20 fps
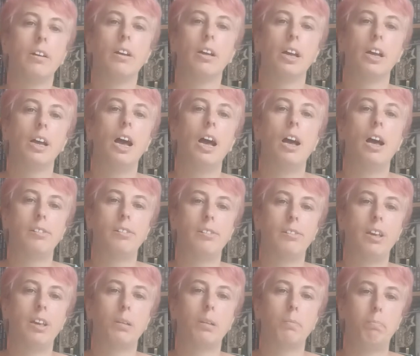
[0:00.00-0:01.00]
As I
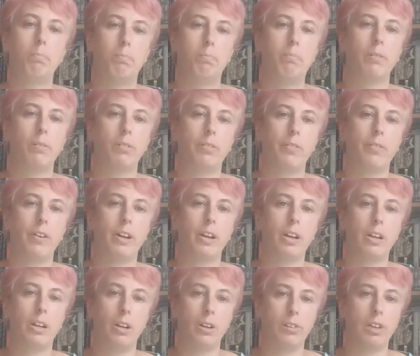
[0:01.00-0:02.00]
said, Meg was a very
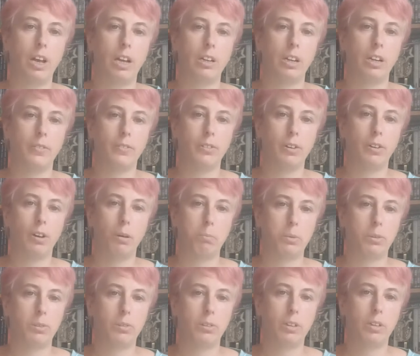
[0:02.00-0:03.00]
close ally of
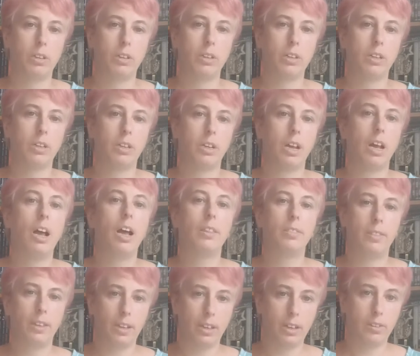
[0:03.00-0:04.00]
Tom's. I
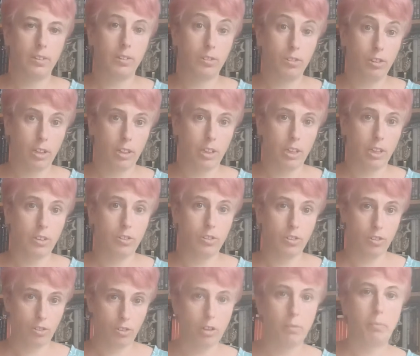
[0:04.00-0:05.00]
think journalists
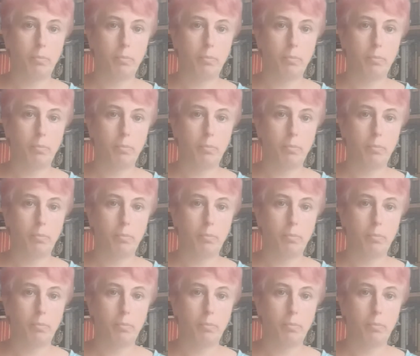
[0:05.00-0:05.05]
should be